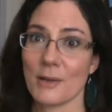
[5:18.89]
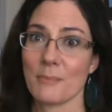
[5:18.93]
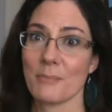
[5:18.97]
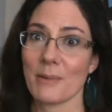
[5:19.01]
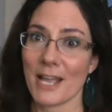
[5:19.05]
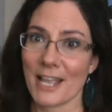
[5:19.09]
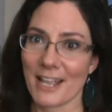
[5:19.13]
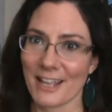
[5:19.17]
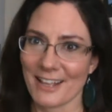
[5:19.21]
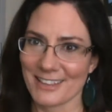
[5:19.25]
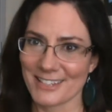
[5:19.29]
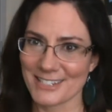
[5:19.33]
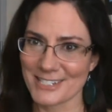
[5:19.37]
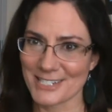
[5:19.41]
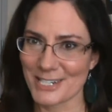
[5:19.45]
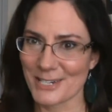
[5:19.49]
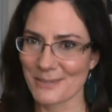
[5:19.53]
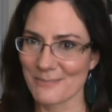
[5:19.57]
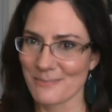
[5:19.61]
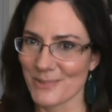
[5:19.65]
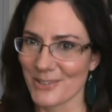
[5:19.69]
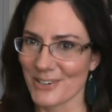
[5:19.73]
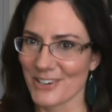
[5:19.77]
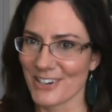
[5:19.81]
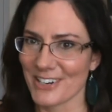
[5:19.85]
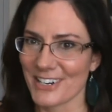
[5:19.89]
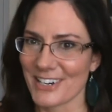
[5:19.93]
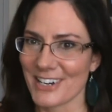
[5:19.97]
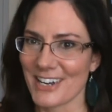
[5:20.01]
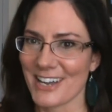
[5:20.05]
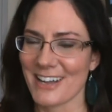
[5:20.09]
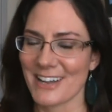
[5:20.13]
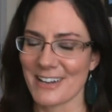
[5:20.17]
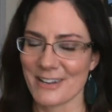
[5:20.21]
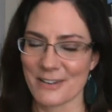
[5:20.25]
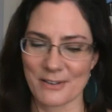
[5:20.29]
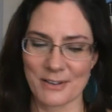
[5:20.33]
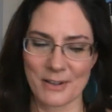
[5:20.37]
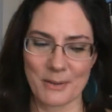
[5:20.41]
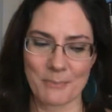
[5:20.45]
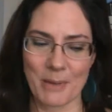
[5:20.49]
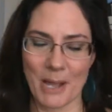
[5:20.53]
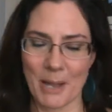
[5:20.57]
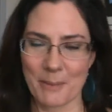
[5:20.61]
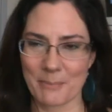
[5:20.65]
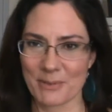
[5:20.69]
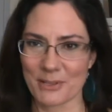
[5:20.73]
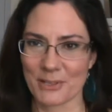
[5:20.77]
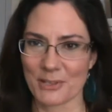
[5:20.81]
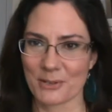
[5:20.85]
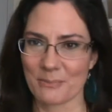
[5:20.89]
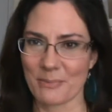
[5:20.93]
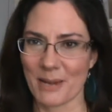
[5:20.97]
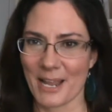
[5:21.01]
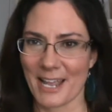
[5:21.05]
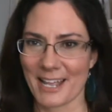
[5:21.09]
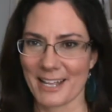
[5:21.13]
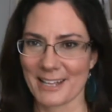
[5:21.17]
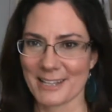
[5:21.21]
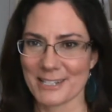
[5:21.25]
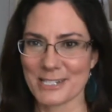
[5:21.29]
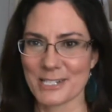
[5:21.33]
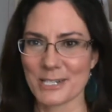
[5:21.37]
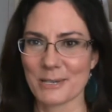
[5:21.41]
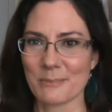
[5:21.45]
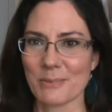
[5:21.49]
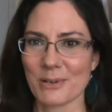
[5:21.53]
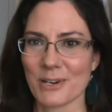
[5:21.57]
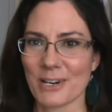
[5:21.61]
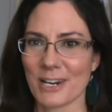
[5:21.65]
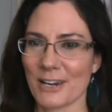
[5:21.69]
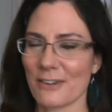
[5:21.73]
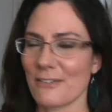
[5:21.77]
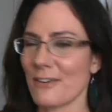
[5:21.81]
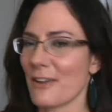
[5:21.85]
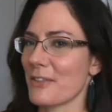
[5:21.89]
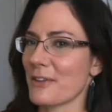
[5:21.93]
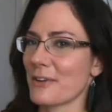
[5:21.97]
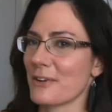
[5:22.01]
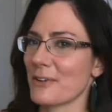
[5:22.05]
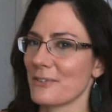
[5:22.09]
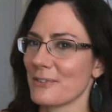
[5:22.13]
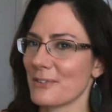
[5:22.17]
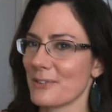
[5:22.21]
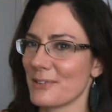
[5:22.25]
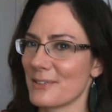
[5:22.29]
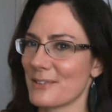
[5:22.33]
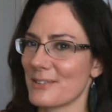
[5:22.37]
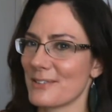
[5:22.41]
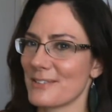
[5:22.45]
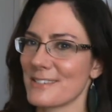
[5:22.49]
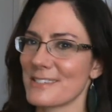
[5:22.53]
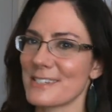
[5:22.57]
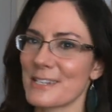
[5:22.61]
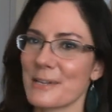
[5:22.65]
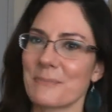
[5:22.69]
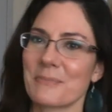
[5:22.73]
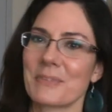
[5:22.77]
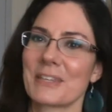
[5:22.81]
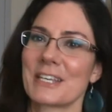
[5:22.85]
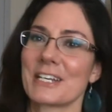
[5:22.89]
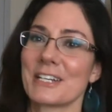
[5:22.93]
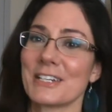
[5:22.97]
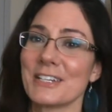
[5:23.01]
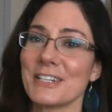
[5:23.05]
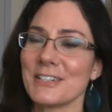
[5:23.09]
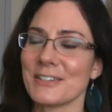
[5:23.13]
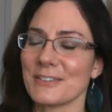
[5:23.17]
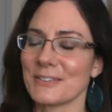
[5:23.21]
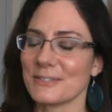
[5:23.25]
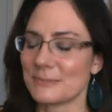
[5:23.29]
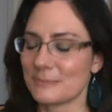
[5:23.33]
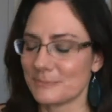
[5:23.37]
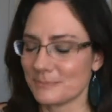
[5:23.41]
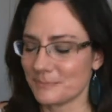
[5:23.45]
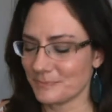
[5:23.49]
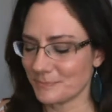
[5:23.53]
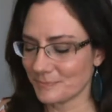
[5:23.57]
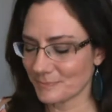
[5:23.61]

a biology book, uh, a popular biology book? I'd rather go learn something new.